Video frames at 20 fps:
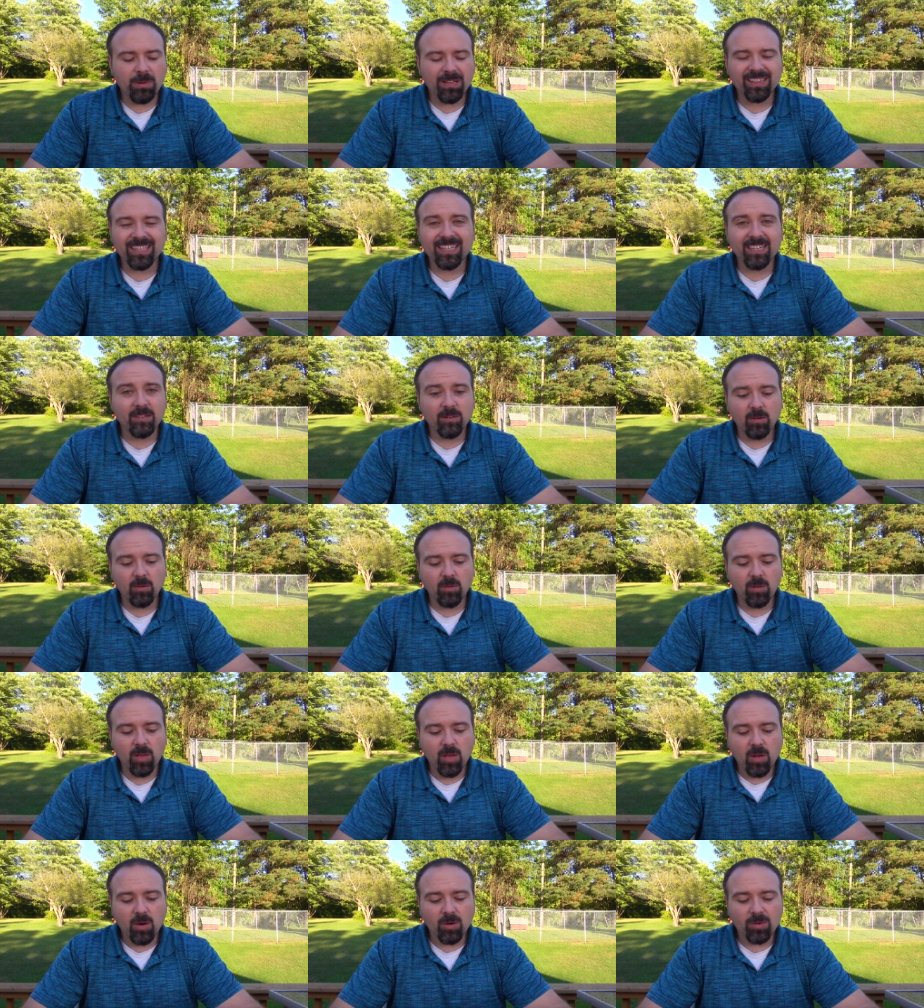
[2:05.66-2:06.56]

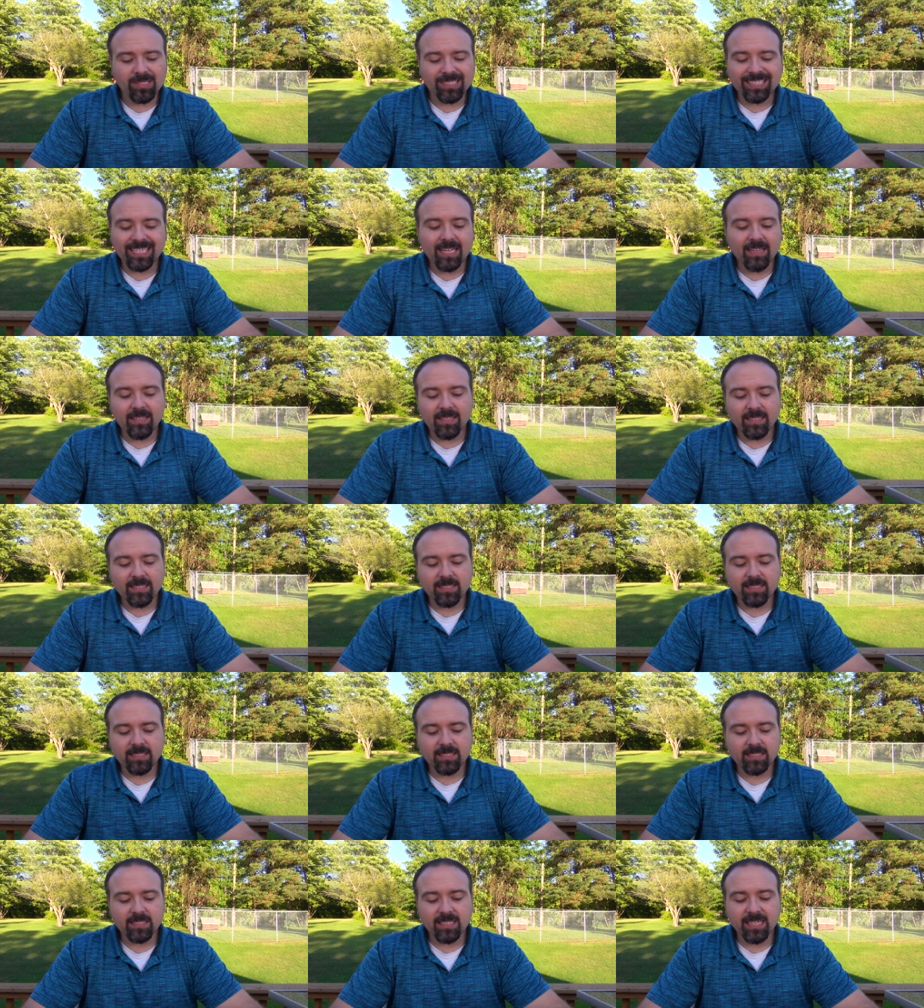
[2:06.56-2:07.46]
political, or
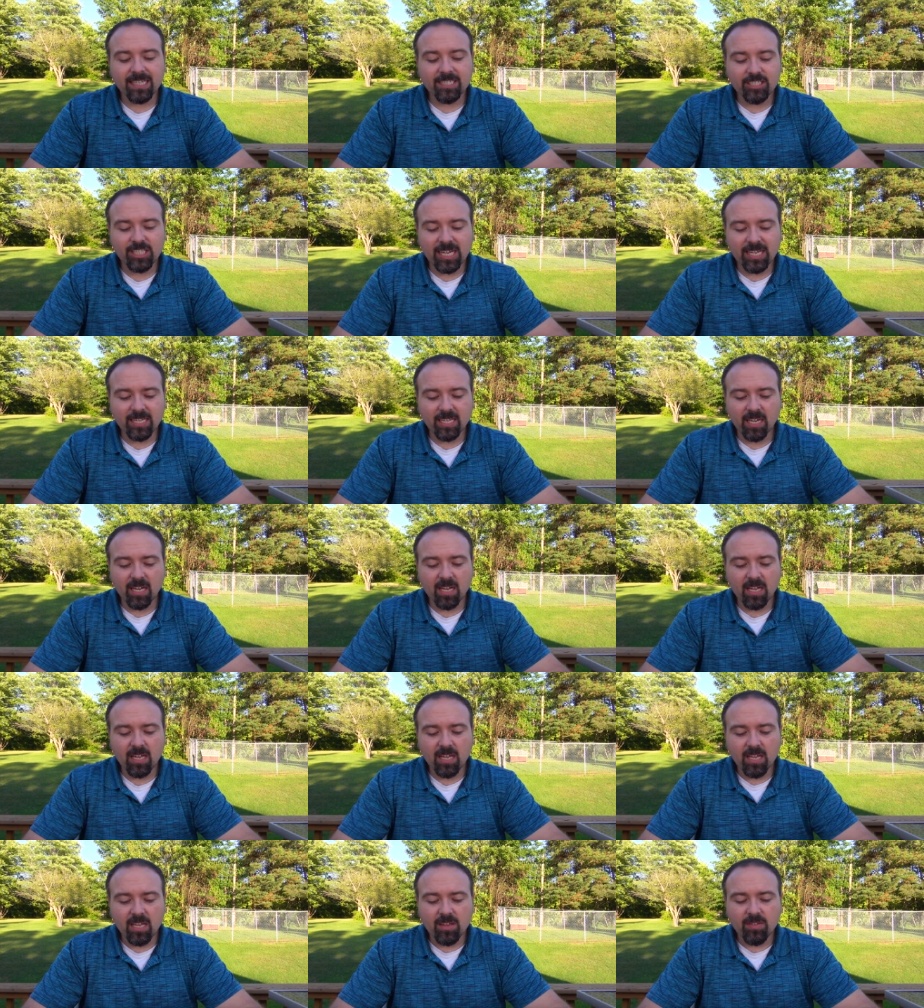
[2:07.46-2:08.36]
zealous agenda.
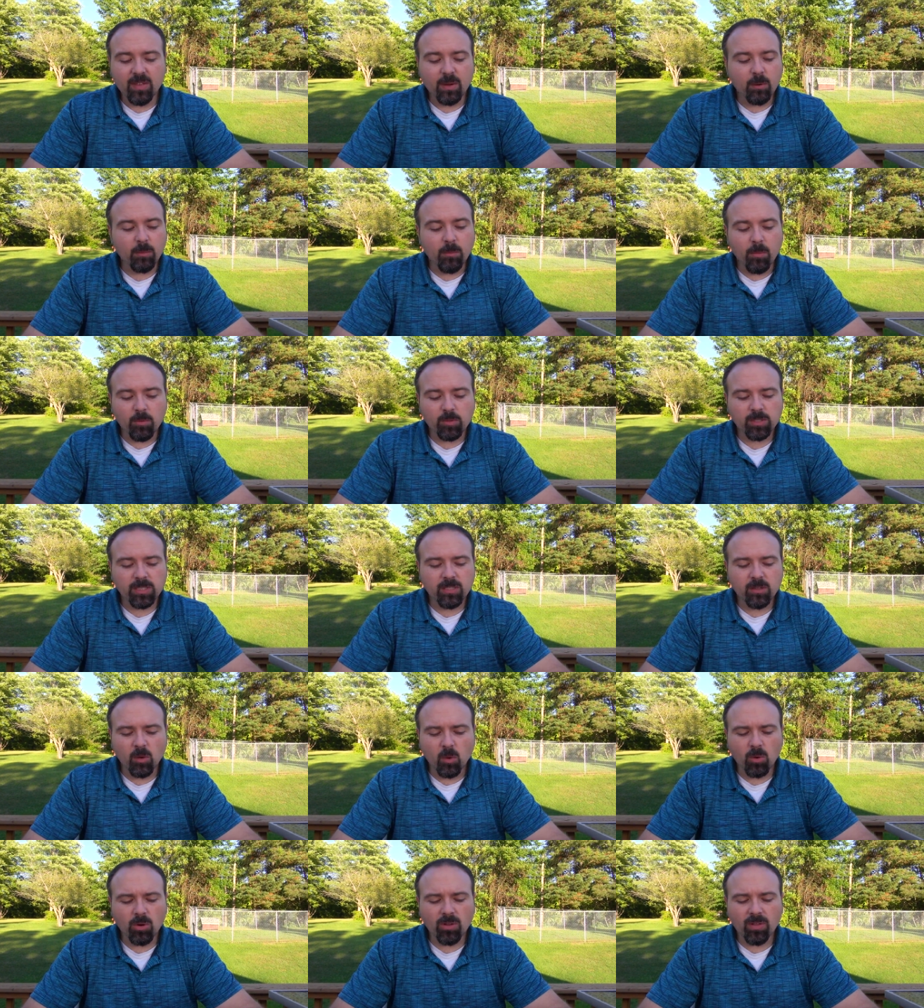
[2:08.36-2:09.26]
They were mostly
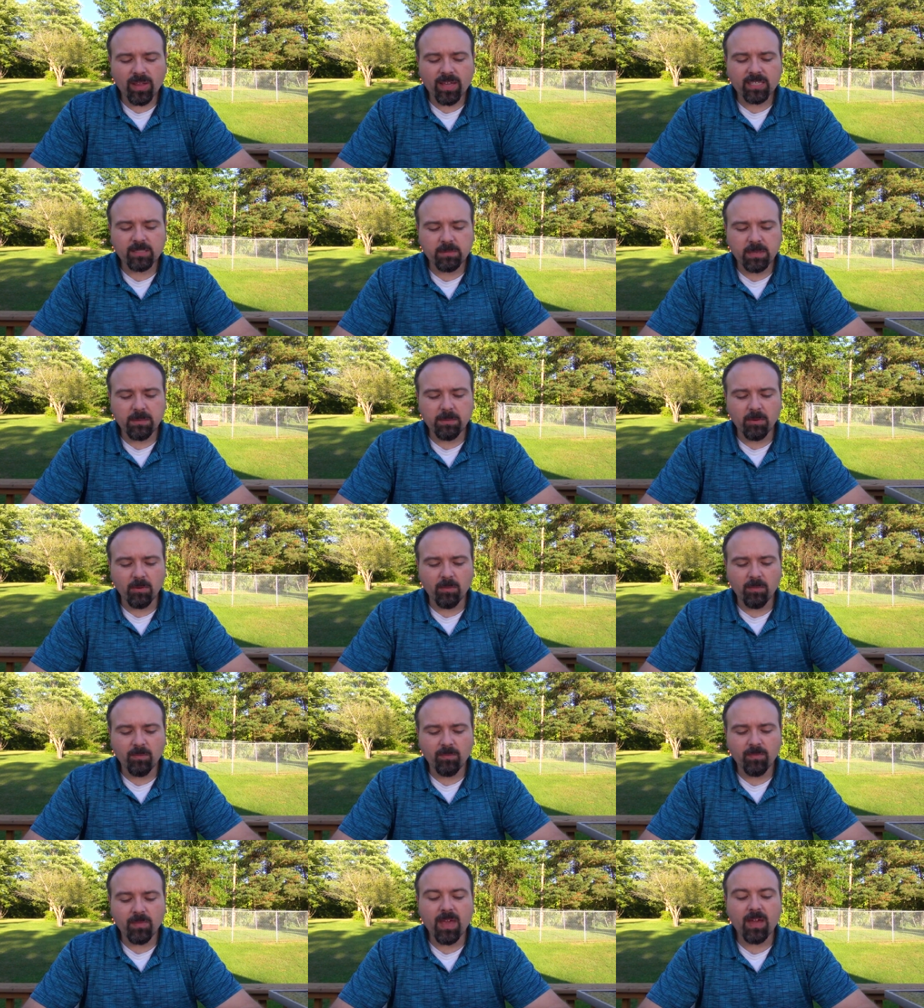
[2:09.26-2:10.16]
lower class people.
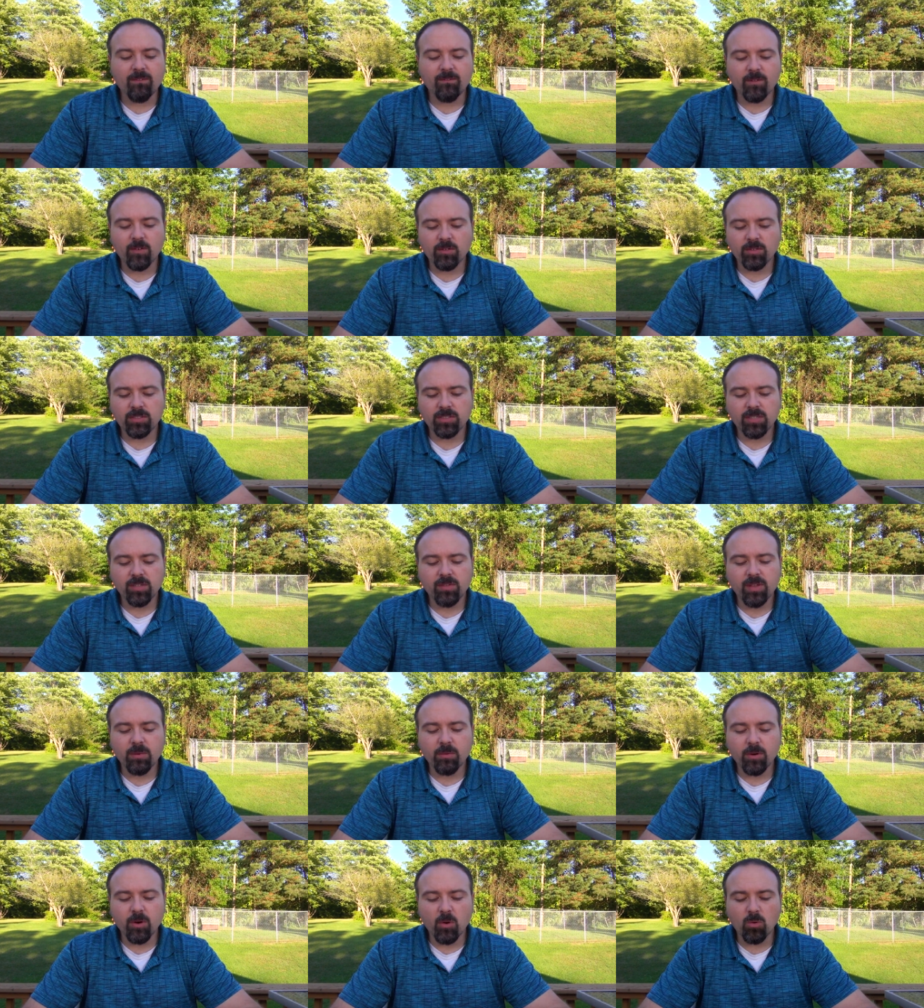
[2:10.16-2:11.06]
At first,
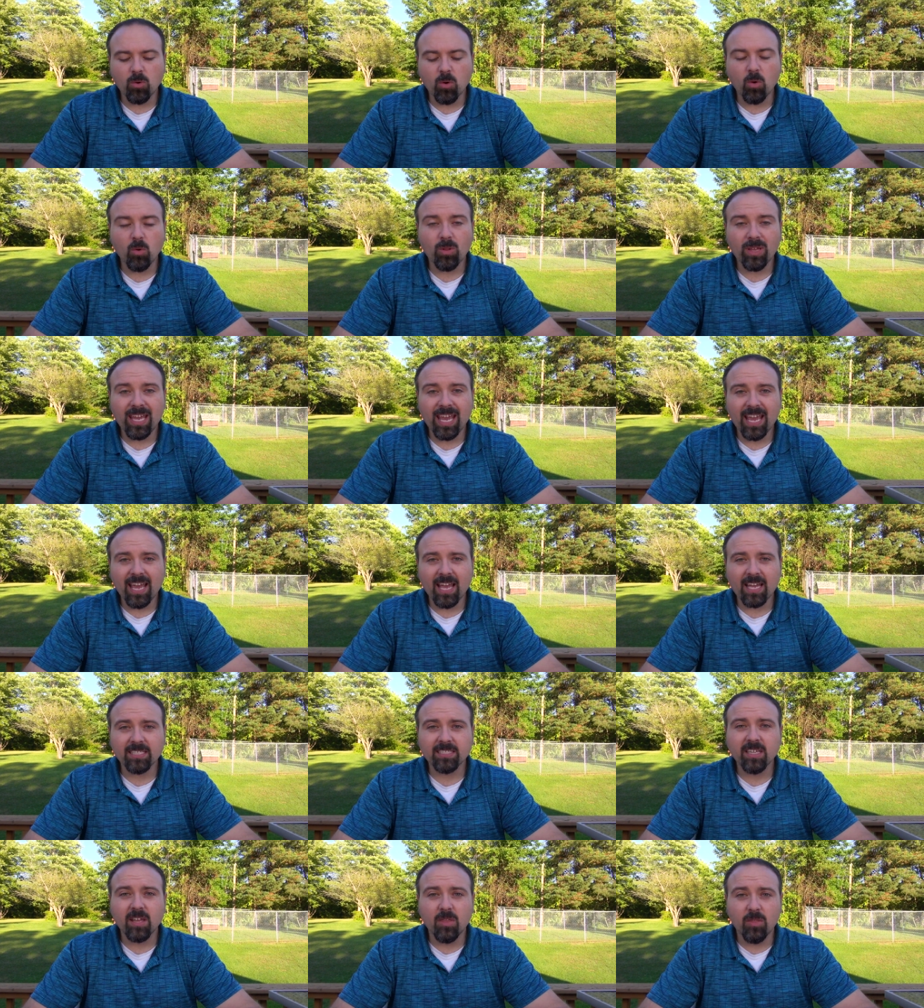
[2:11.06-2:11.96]
they were known only
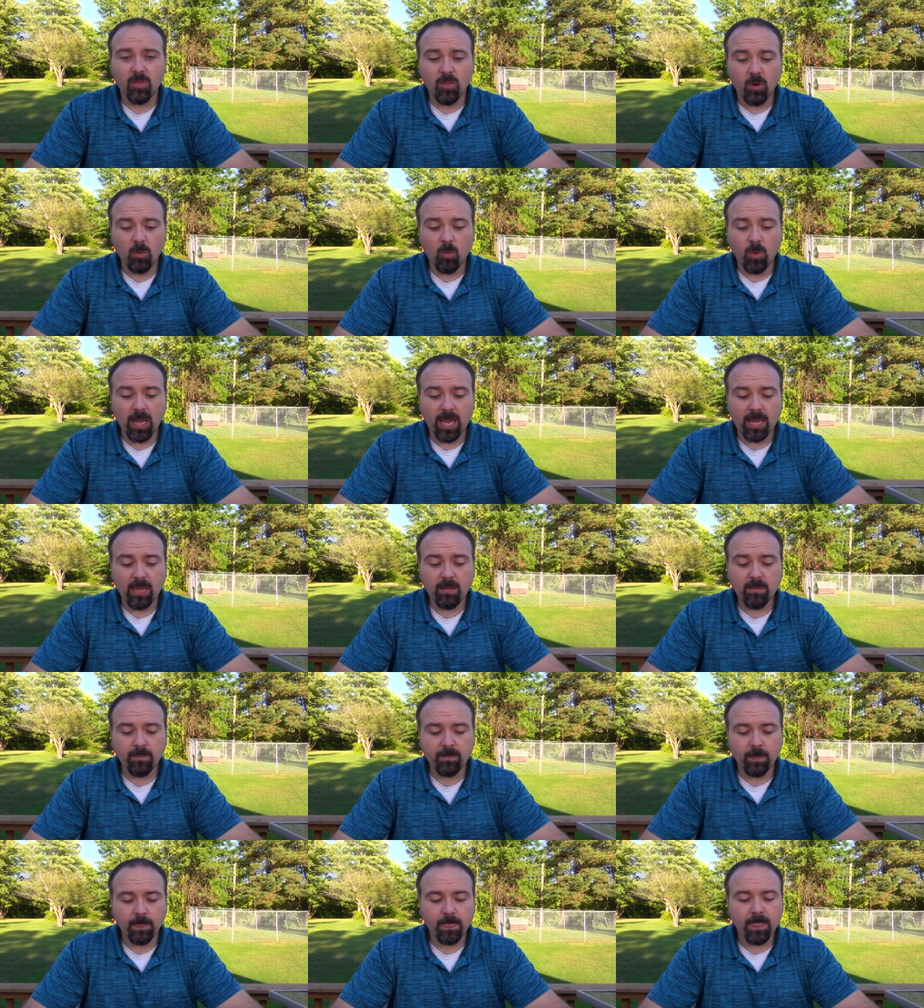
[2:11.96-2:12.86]
as the Way.
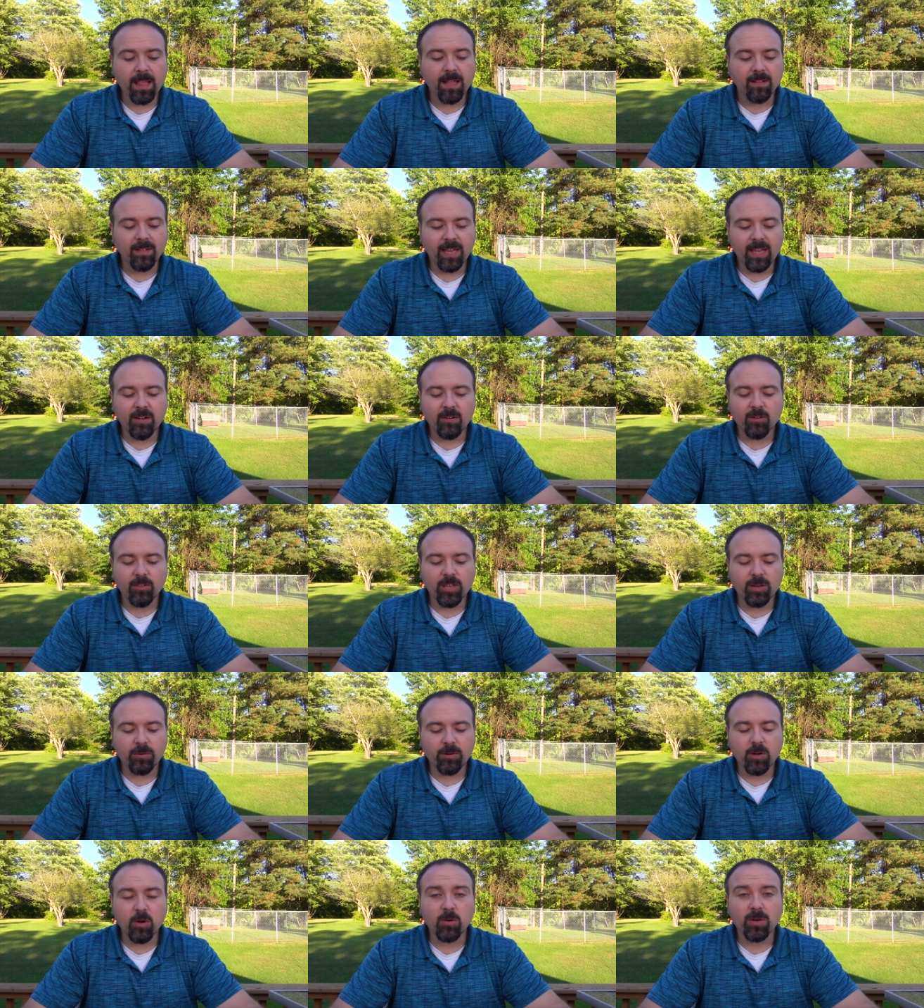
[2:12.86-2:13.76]
Later,
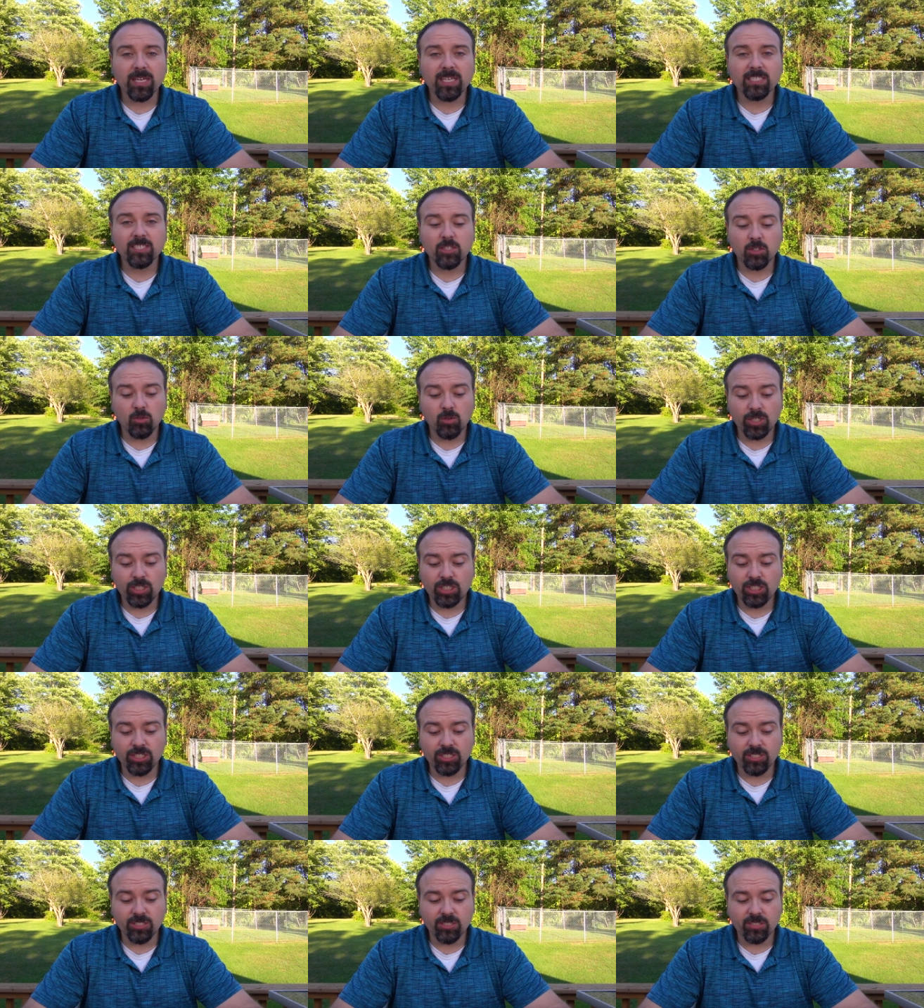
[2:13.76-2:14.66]
they were known as
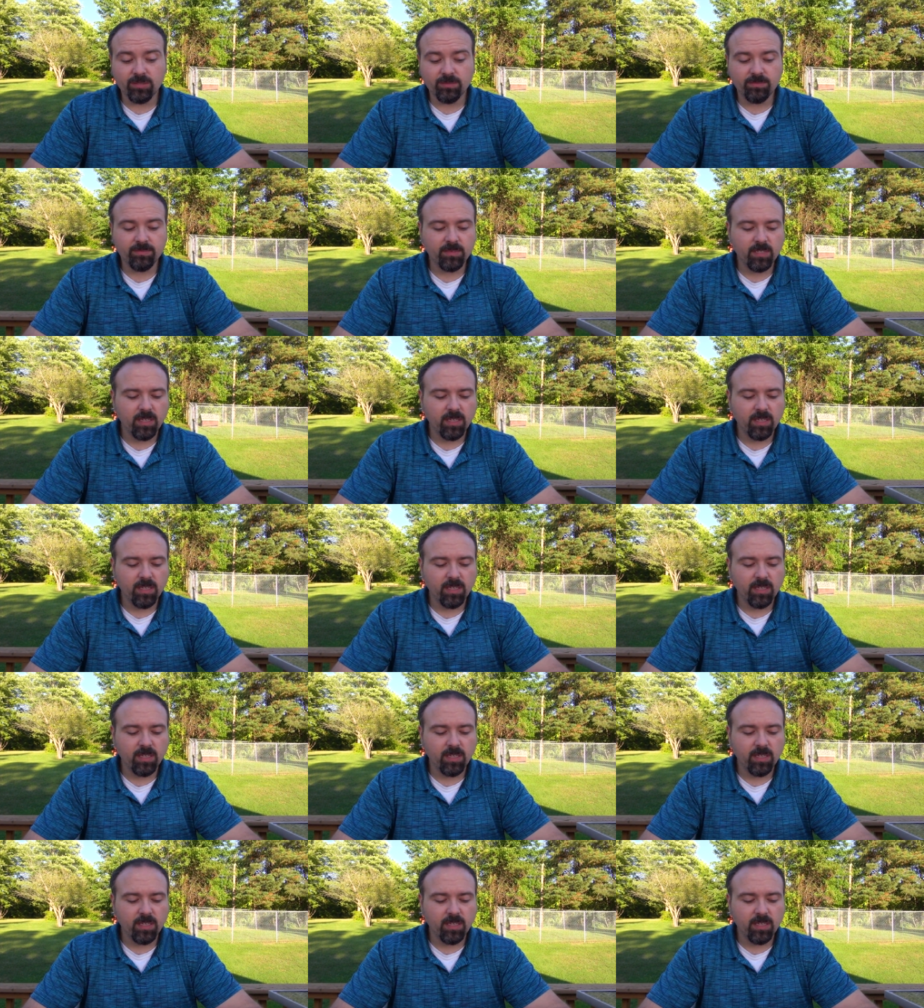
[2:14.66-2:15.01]
Christians.